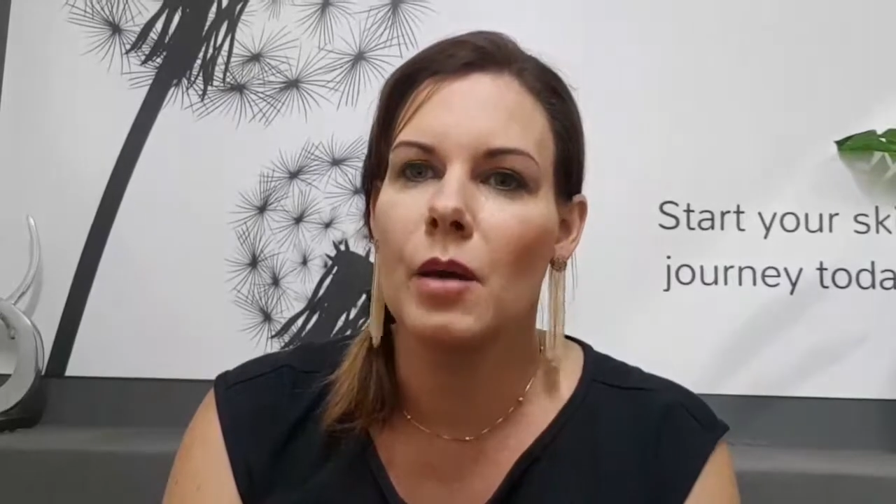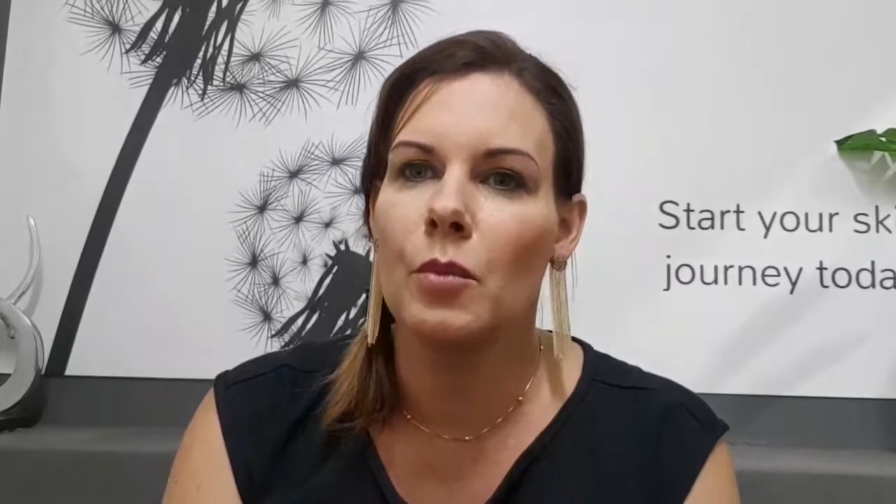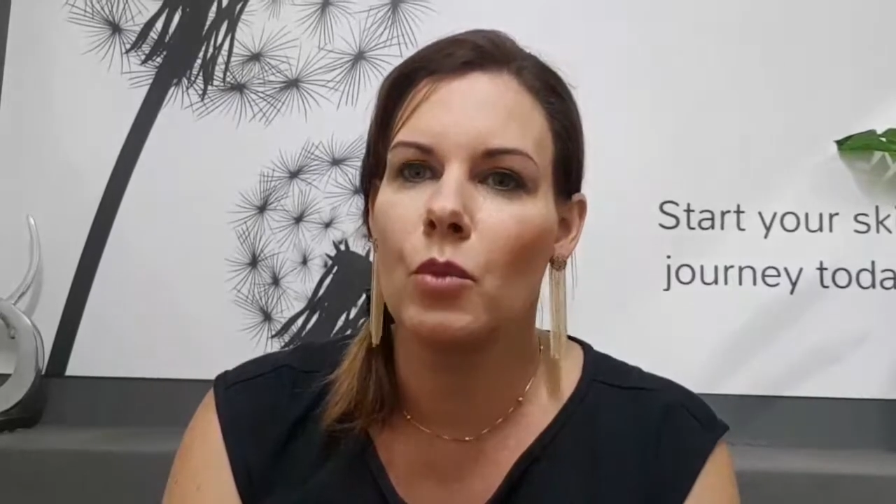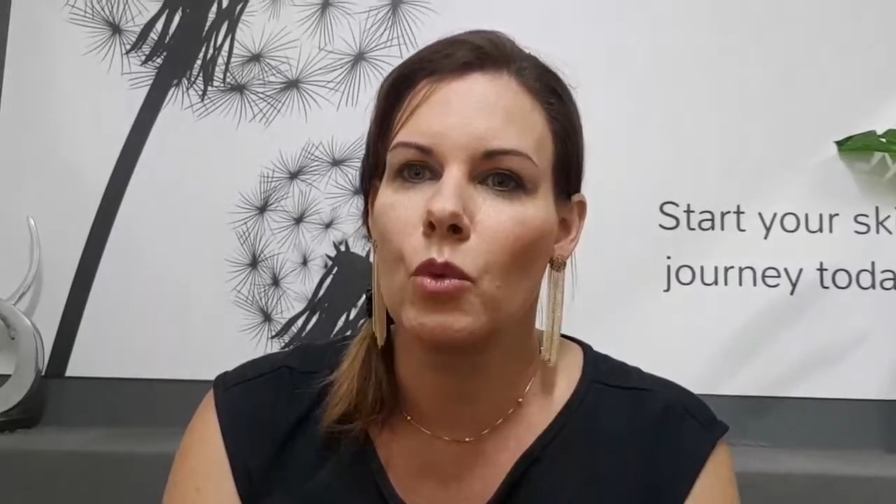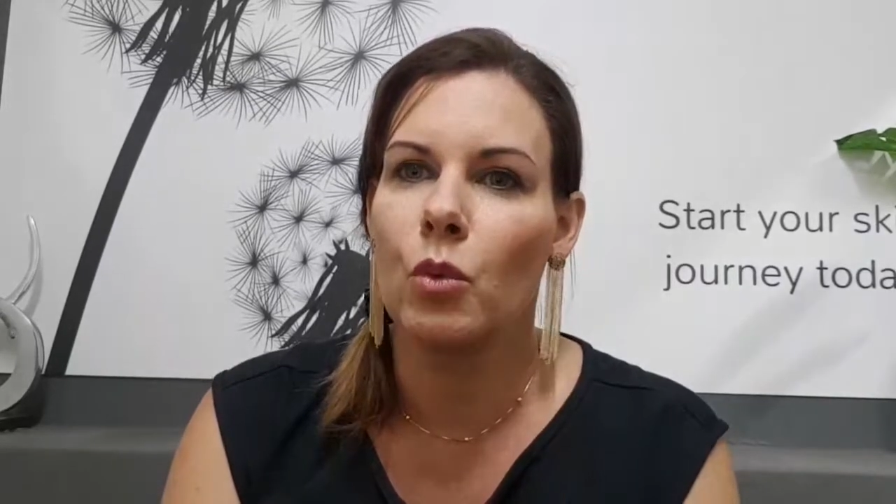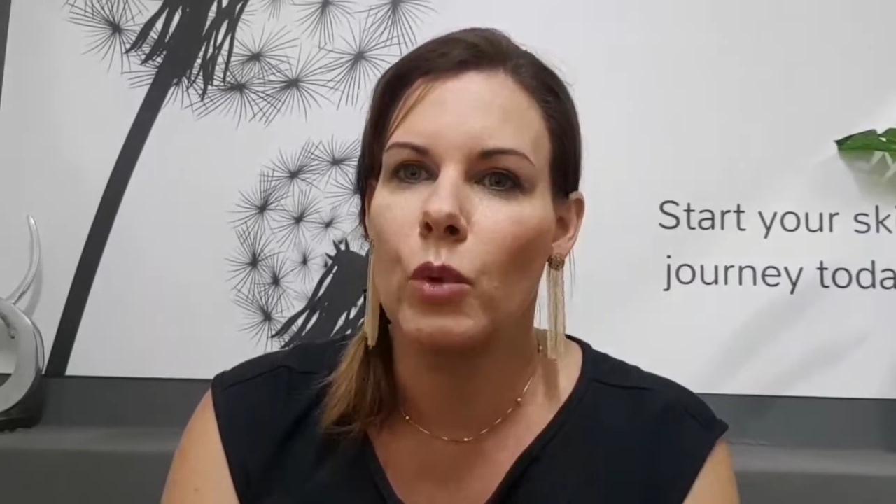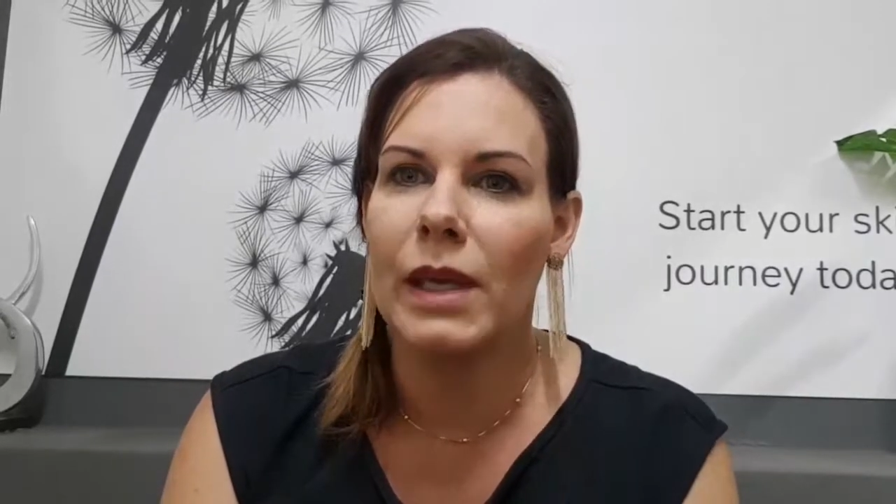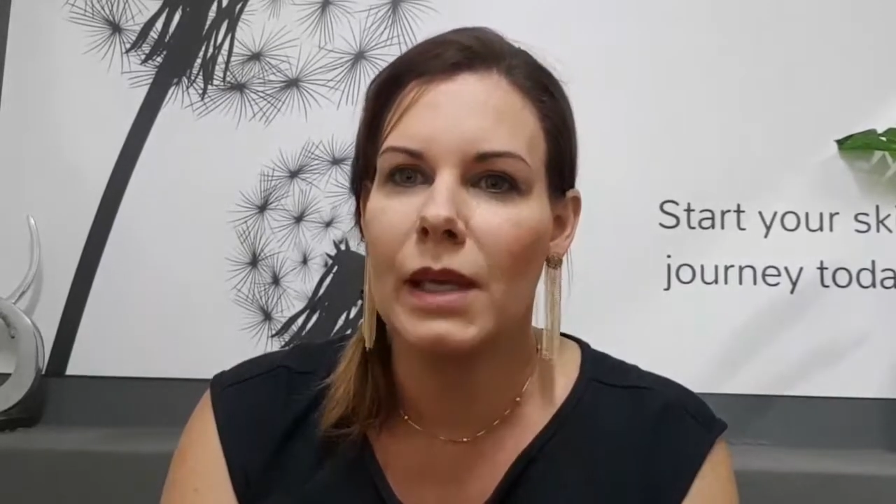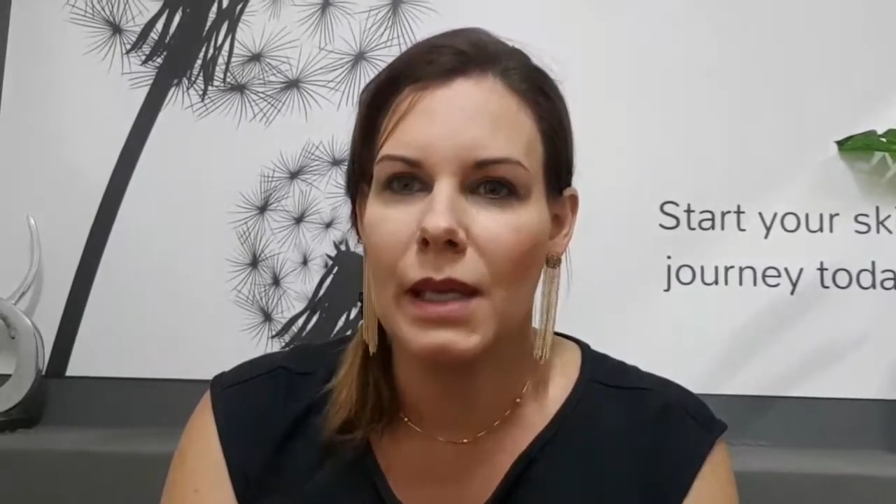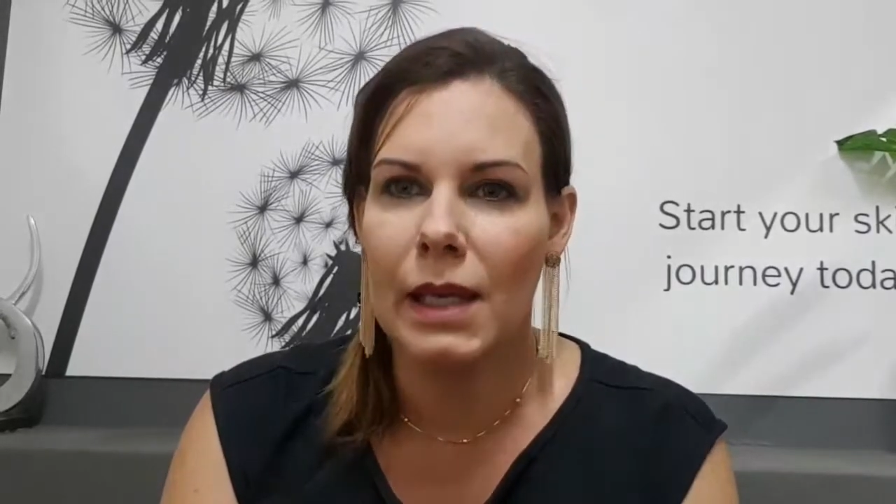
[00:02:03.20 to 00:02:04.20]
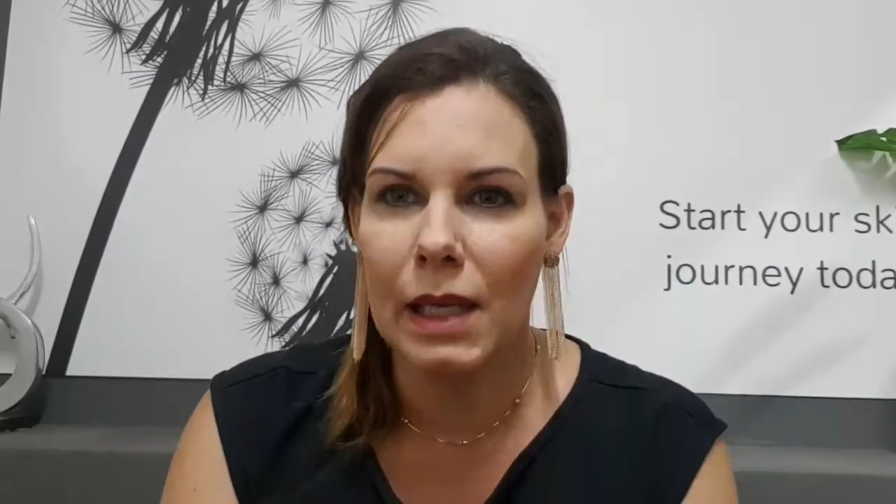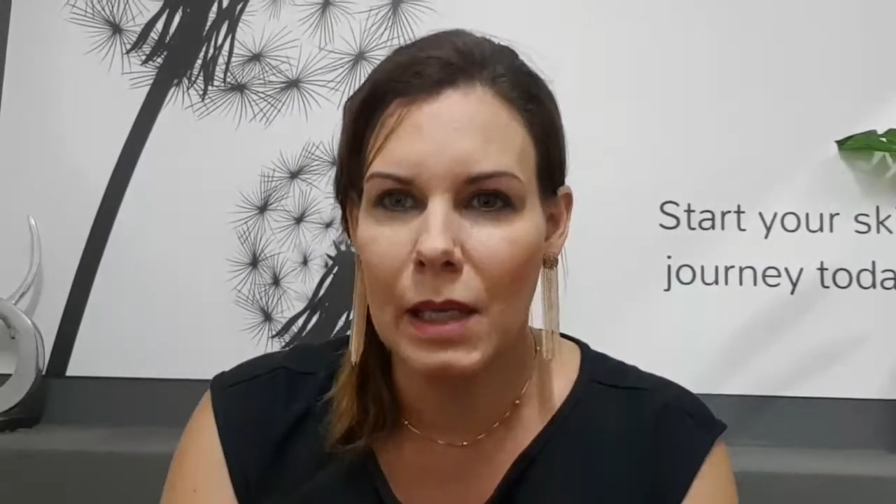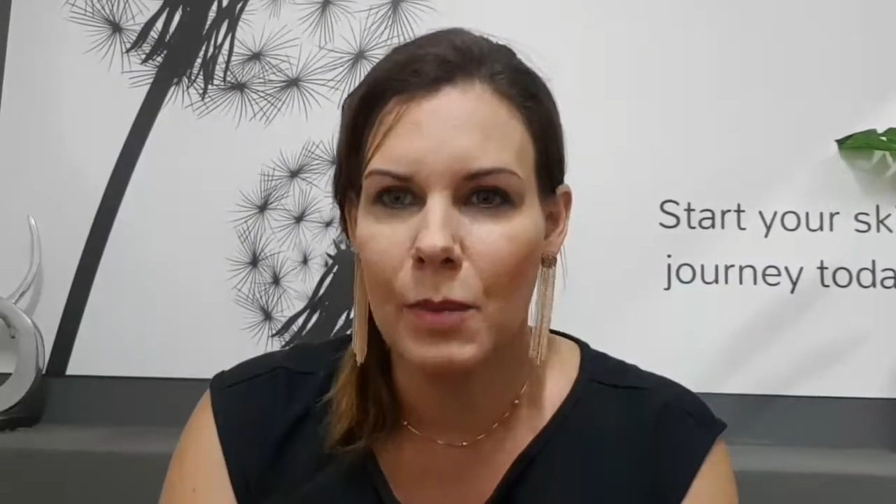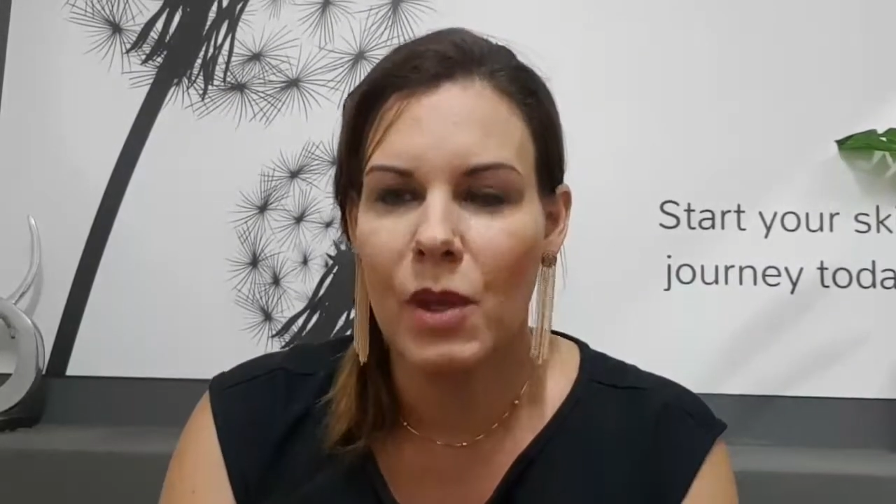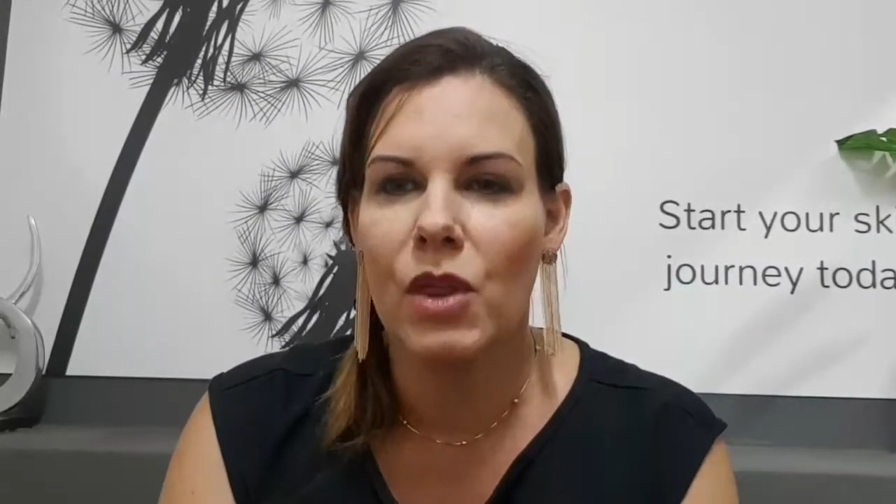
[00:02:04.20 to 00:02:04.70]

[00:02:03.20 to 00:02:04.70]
um, we keep